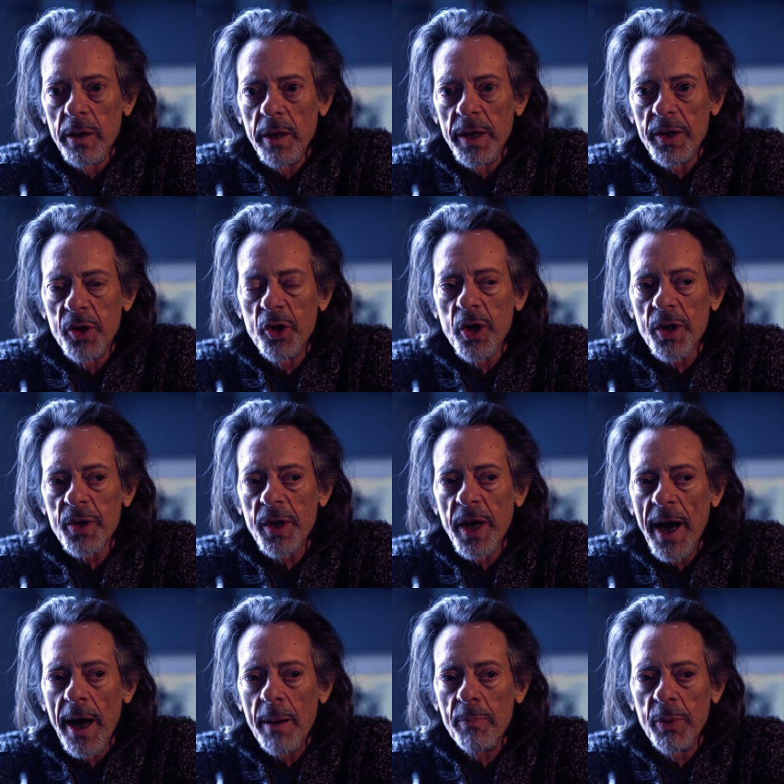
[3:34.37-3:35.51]
It's just
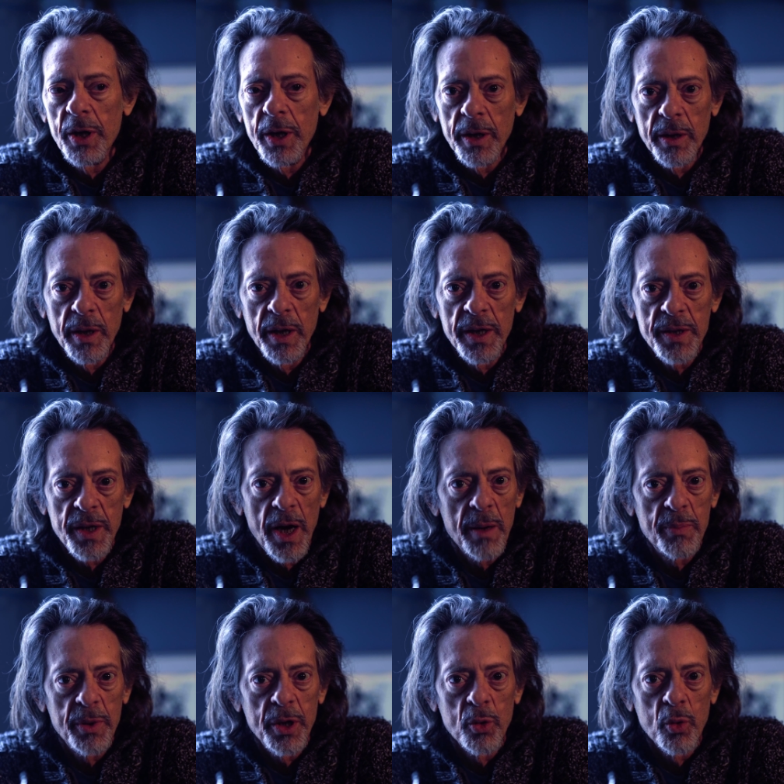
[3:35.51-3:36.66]
happening, and it's happening